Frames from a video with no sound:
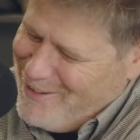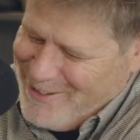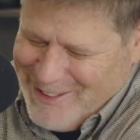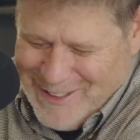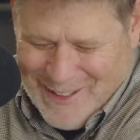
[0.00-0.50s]
Oh,
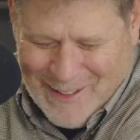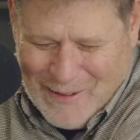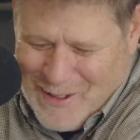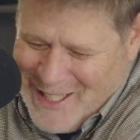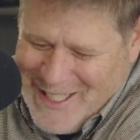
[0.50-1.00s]
good
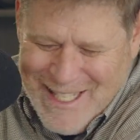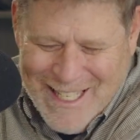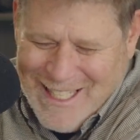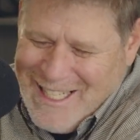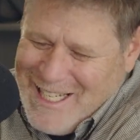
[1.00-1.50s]
Lord.
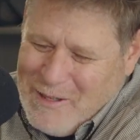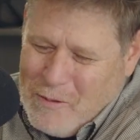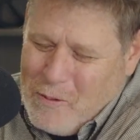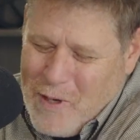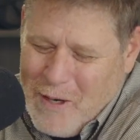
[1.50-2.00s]

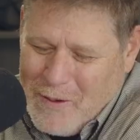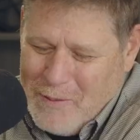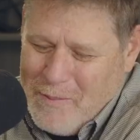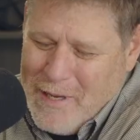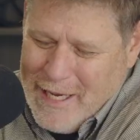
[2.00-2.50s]
Well,
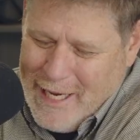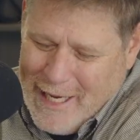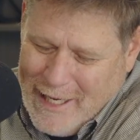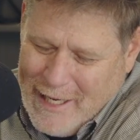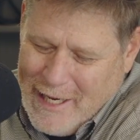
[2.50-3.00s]
welcome,
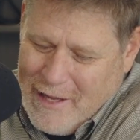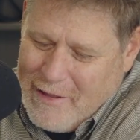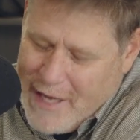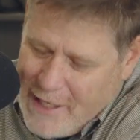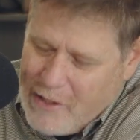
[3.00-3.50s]
and
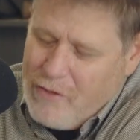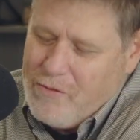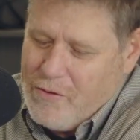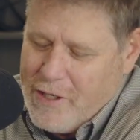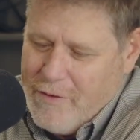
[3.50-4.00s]
thank
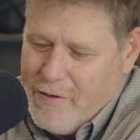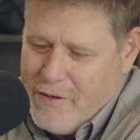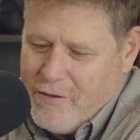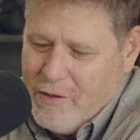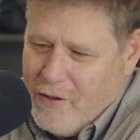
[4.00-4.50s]
you for giving
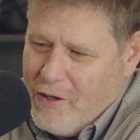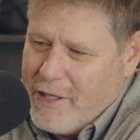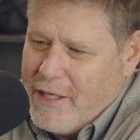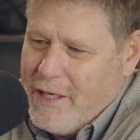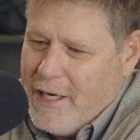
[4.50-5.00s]
us a
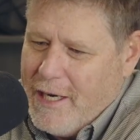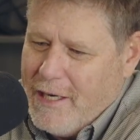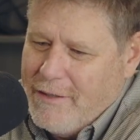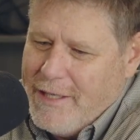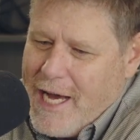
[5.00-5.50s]
look.
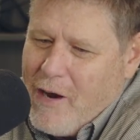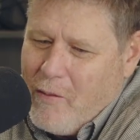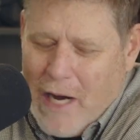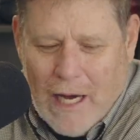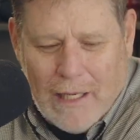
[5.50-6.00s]

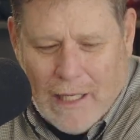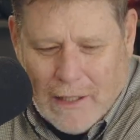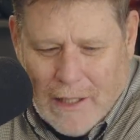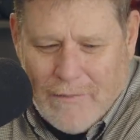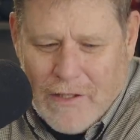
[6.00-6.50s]
Now,
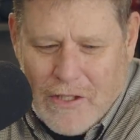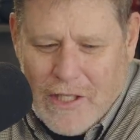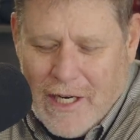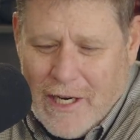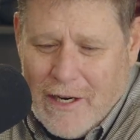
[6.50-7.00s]
I'd love to
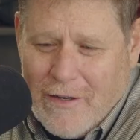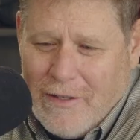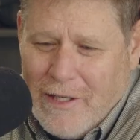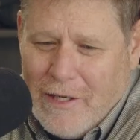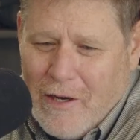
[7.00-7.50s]

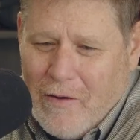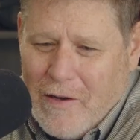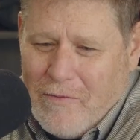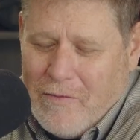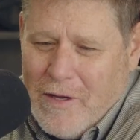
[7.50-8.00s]
share,
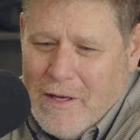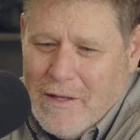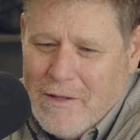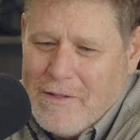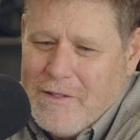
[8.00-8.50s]
if
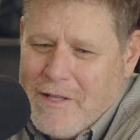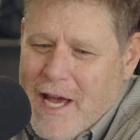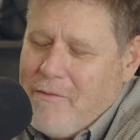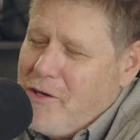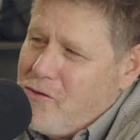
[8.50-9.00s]
this is
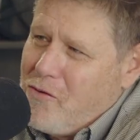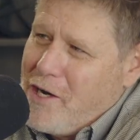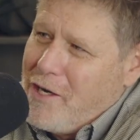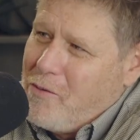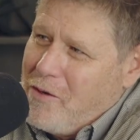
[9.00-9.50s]
having a
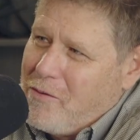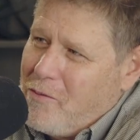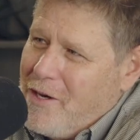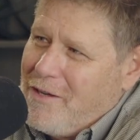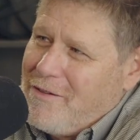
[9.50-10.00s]
drink with
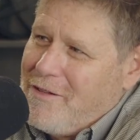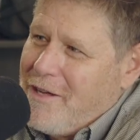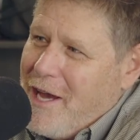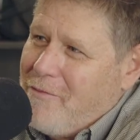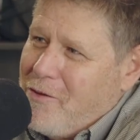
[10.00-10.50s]

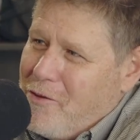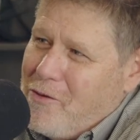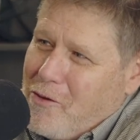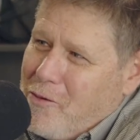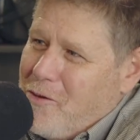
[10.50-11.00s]
Russ after the
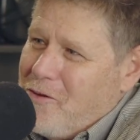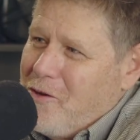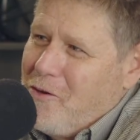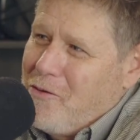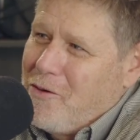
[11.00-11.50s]
tournament's
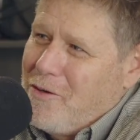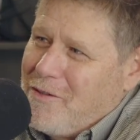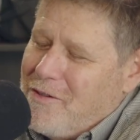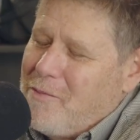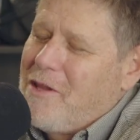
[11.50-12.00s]
over
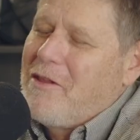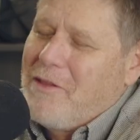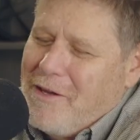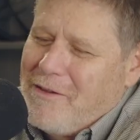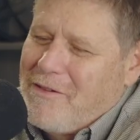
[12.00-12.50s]
and some of the
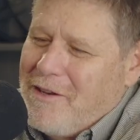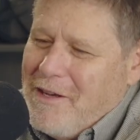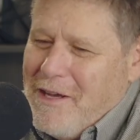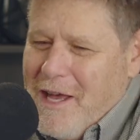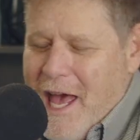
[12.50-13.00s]
things
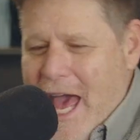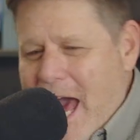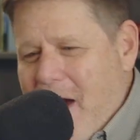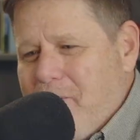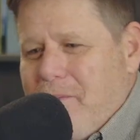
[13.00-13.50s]
that
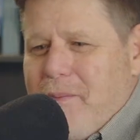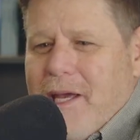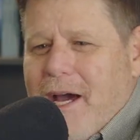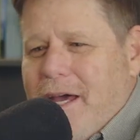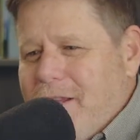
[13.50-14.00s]
happen
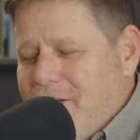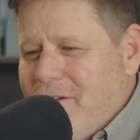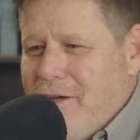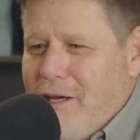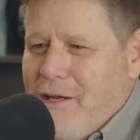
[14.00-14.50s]
behind the
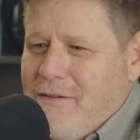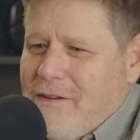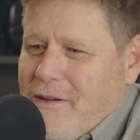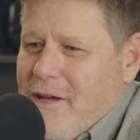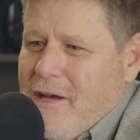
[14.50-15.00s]

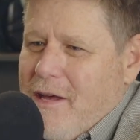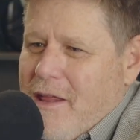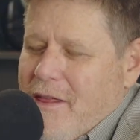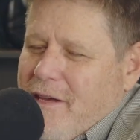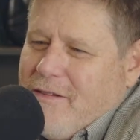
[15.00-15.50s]
scenes and
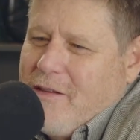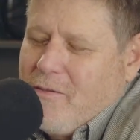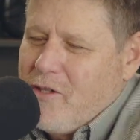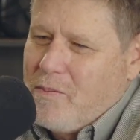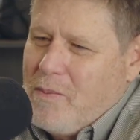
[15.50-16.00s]
things
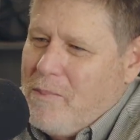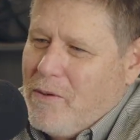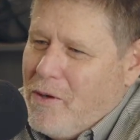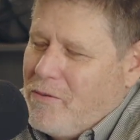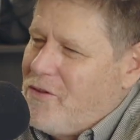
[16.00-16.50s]
that just
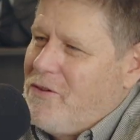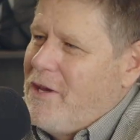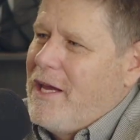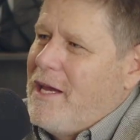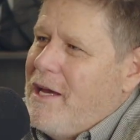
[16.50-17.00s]
people don't
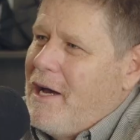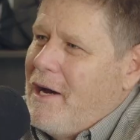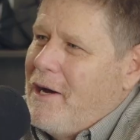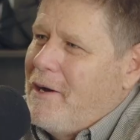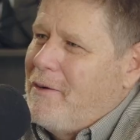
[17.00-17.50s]
see
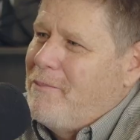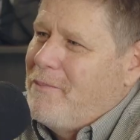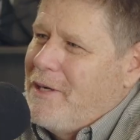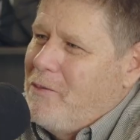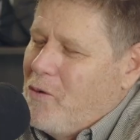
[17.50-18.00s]

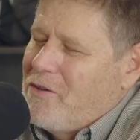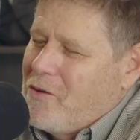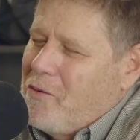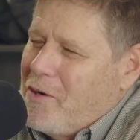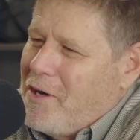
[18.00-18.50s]
and
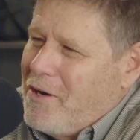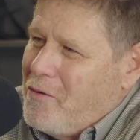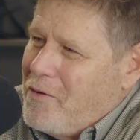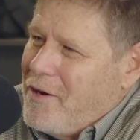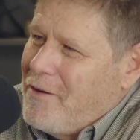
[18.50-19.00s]
what's going on over